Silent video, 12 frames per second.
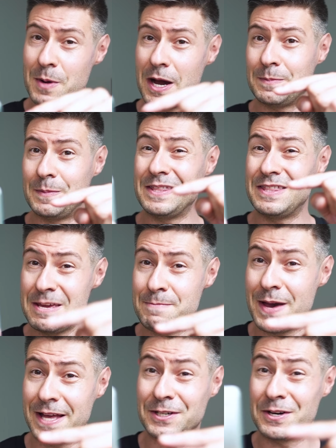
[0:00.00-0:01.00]
might be the
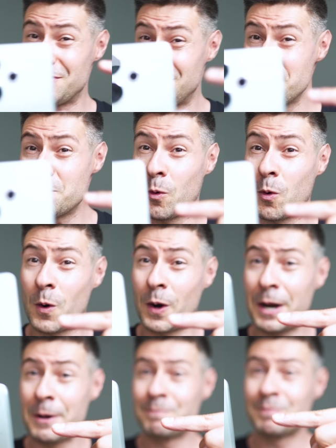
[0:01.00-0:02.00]
better, the
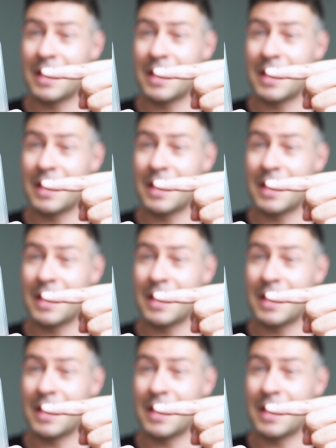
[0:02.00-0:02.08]
more